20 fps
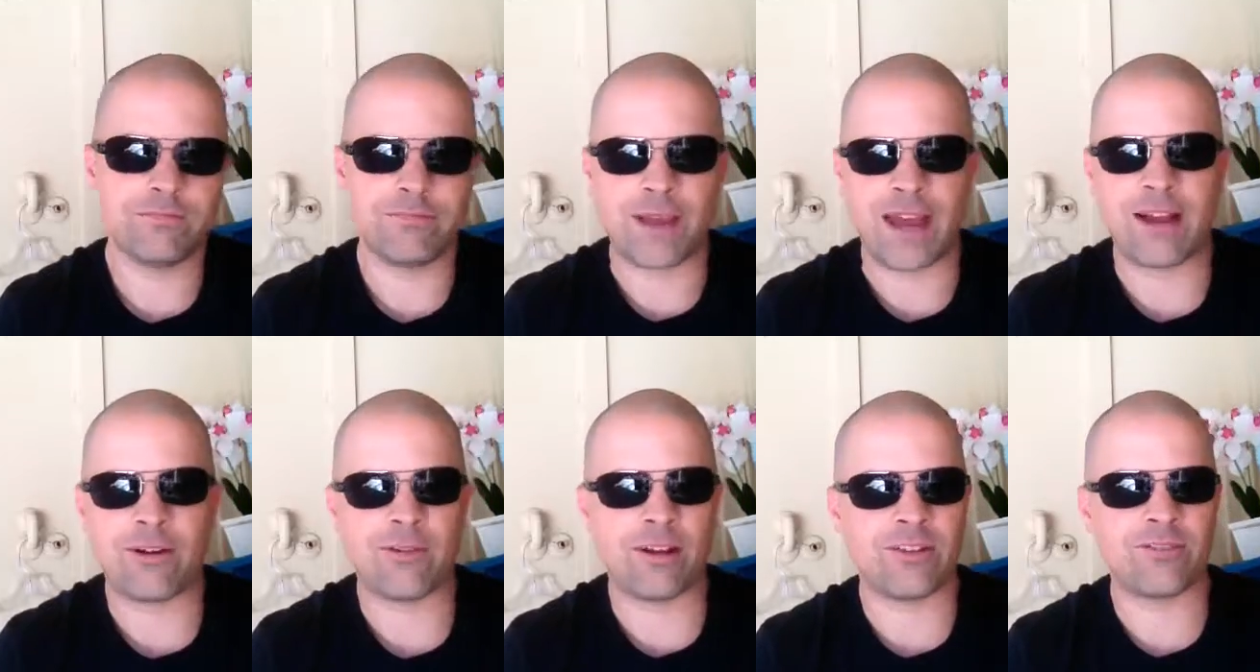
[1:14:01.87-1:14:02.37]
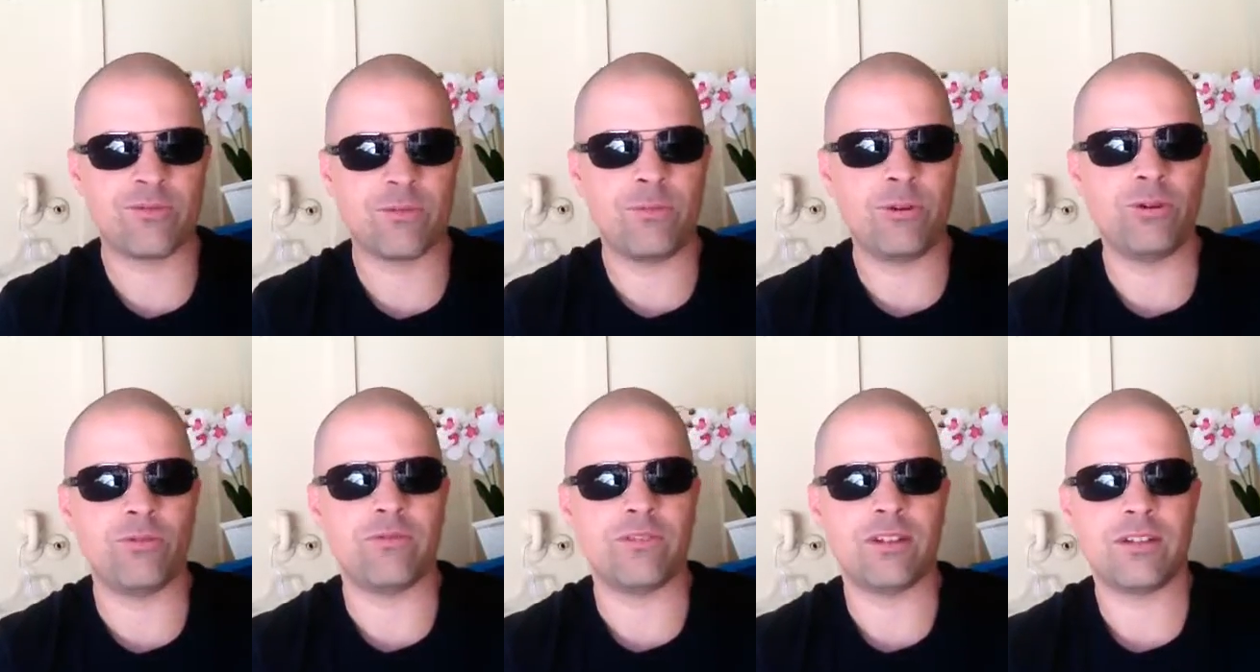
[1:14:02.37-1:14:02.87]
Background's
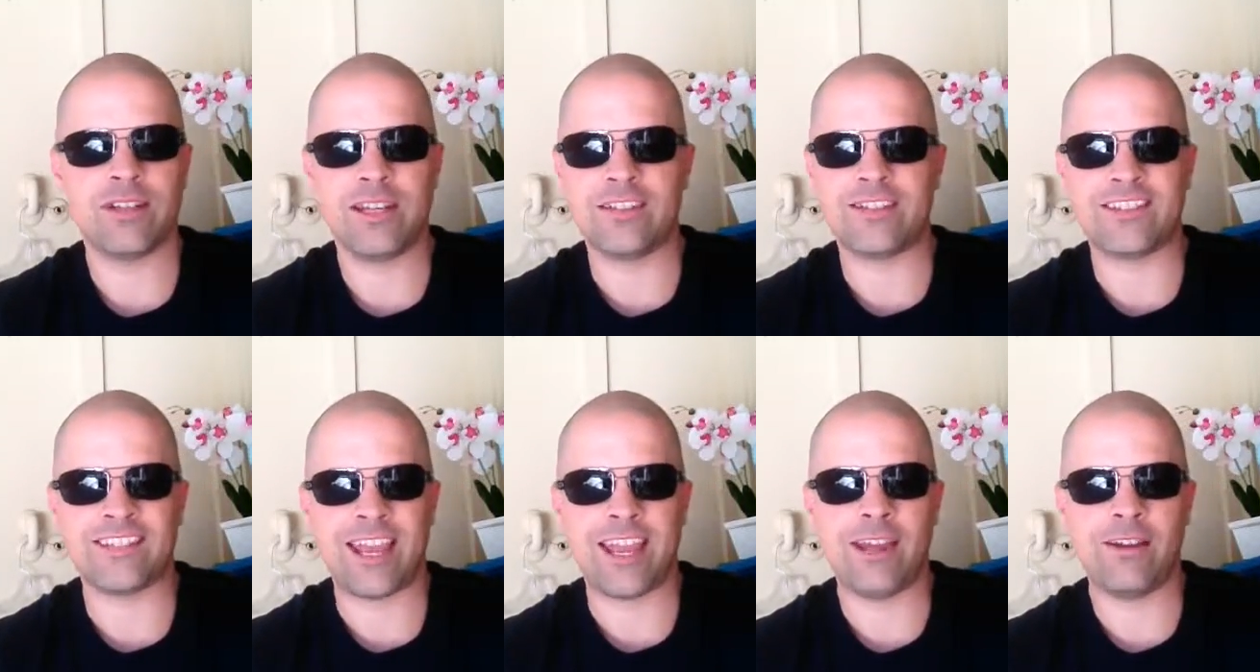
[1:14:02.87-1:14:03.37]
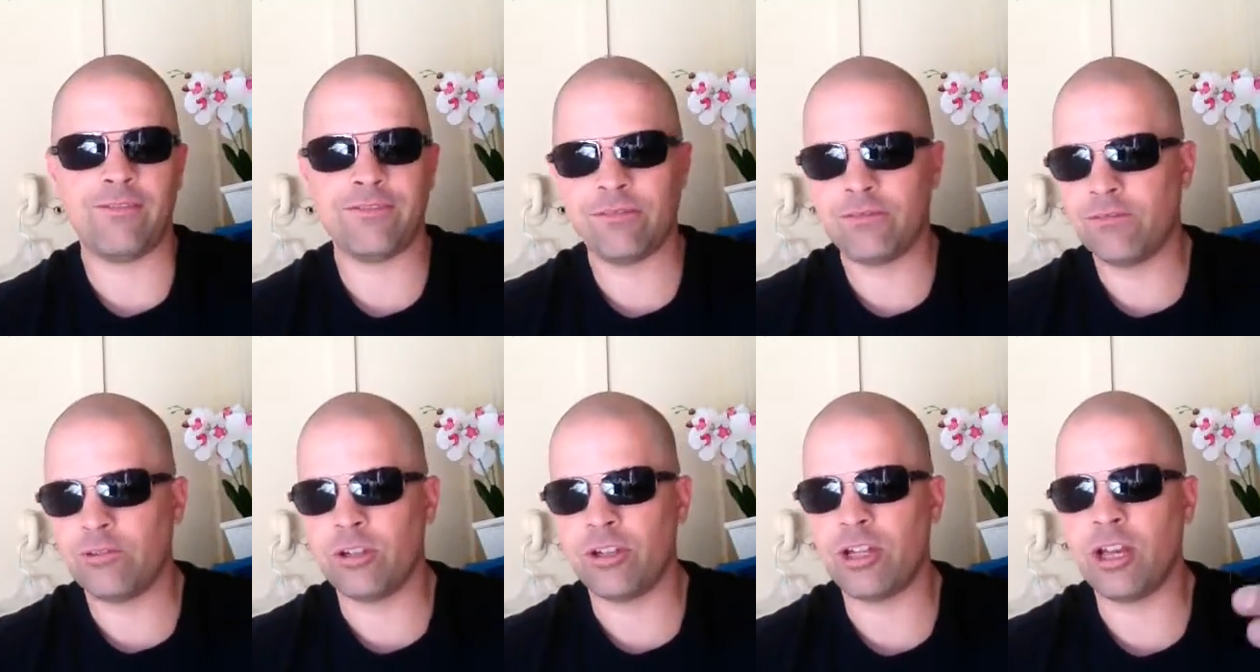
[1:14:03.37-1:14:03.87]
removed. Hit save,
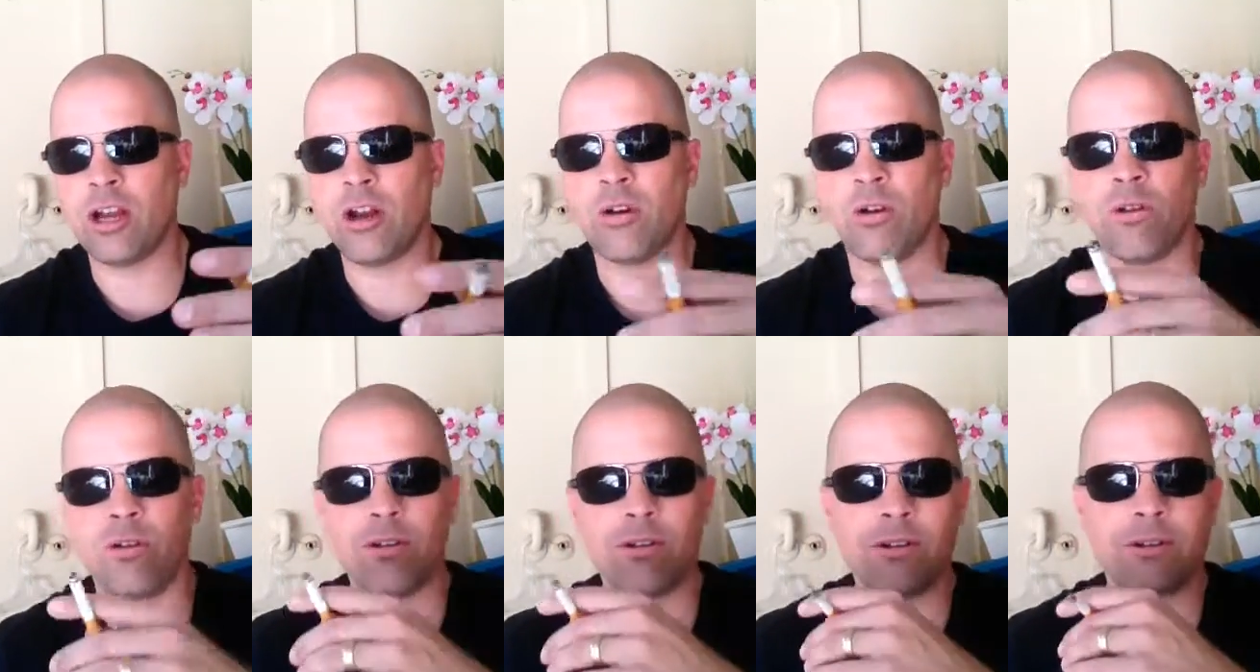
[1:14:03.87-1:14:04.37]
good to go.